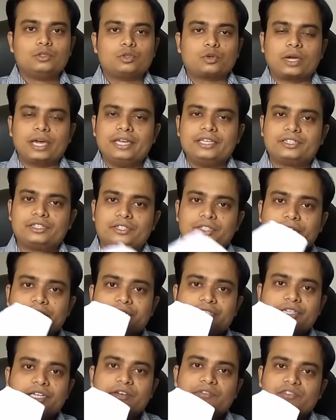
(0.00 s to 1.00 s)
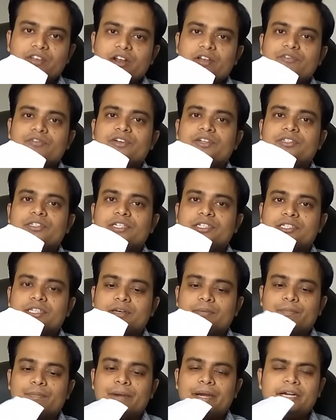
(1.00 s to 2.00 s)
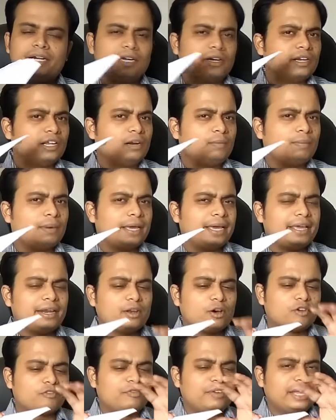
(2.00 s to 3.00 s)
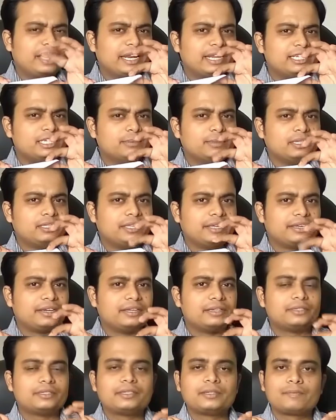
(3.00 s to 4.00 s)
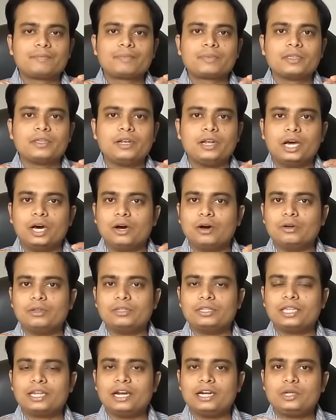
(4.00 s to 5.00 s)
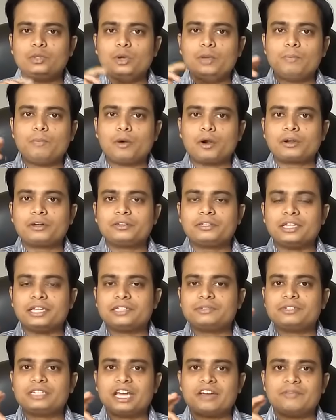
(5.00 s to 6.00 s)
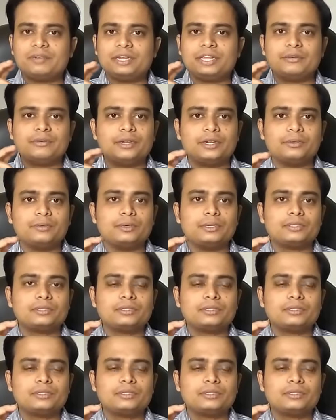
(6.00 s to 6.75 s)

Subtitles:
So guys, this in front of us is a pentagonal plane of negligible thickness. Now, there are two important things which have been given to